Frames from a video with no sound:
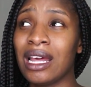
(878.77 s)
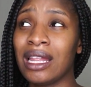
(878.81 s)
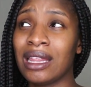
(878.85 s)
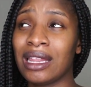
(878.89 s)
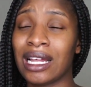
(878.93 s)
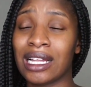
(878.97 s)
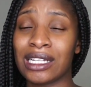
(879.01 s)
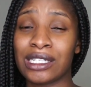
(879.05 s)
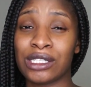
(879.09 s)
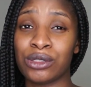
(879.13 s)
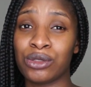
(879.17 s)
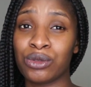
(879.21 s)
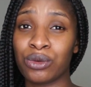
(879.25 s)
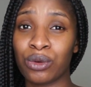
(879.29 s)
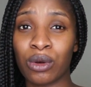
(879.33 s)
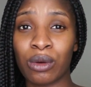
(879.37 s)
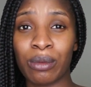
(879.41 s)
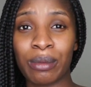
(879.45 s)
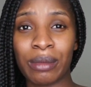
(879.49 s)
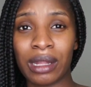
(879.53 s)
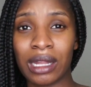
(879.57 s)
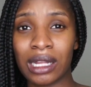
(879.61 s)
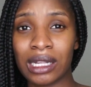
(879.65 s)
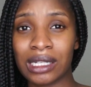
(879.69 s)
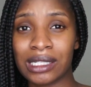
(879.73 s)
that's dual
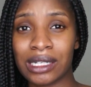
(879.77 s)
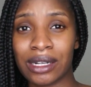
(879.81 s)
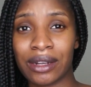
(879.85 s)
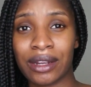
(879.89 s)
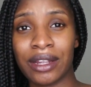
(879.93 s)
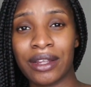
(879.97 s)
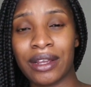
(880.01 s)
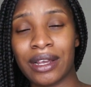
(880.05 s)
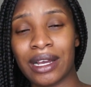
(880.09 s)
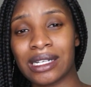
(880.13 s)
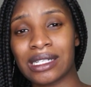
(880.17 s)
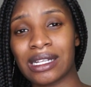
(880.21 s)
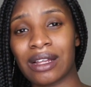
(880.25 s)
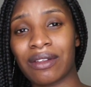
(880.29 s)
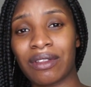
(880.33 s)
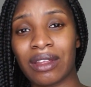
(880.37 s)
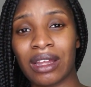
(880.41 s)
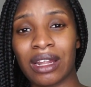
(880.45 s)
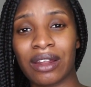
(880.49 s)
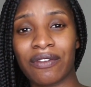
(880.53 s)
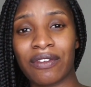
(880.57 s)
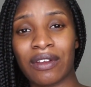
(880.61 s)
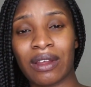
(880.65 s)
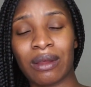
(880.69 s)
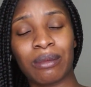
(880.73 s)
military, you guys have to
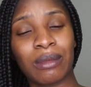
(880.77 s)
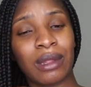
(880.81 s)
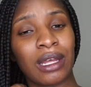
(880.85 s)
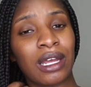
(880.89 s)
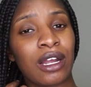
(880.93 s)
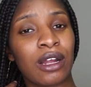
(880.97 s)
get a family